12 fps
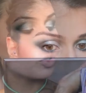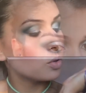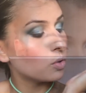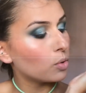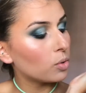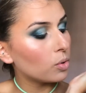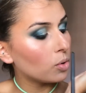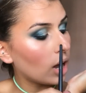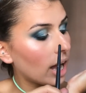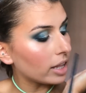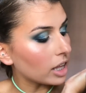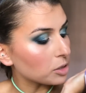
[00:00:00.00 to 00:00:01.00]
To
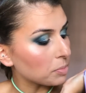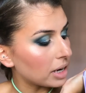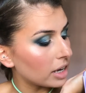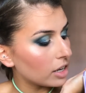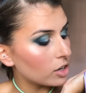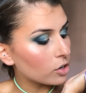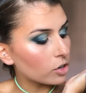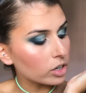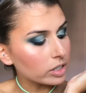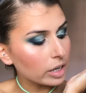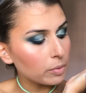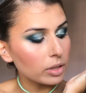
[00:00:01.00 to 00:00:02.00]
highlight my inner
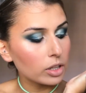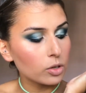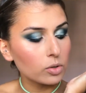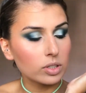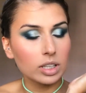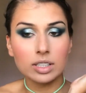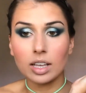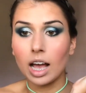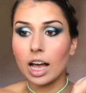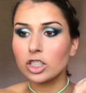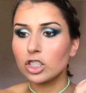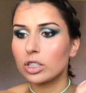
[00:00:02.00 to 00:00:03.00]
corners, I will use this
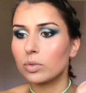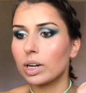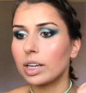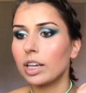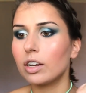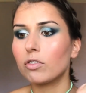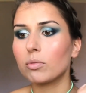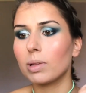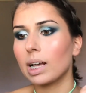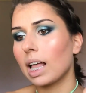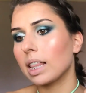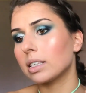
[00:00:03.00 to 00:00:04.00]
eyeshadow right here from the
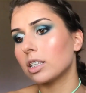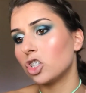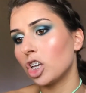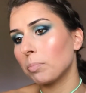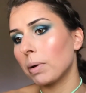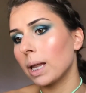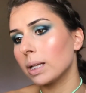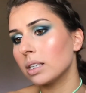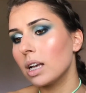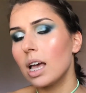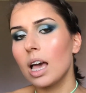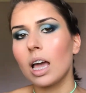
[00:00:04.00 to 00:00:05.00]
Galaxy Chic palette,
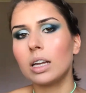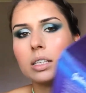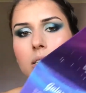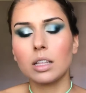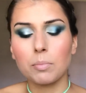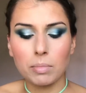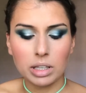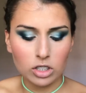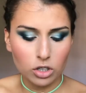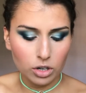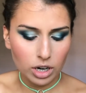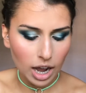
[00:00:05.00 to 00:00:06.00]
and this is the
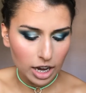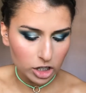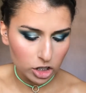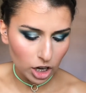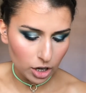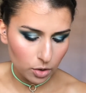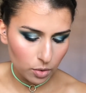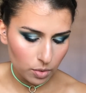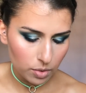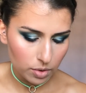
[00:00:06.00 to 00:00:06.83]
Meteor eyeshadow.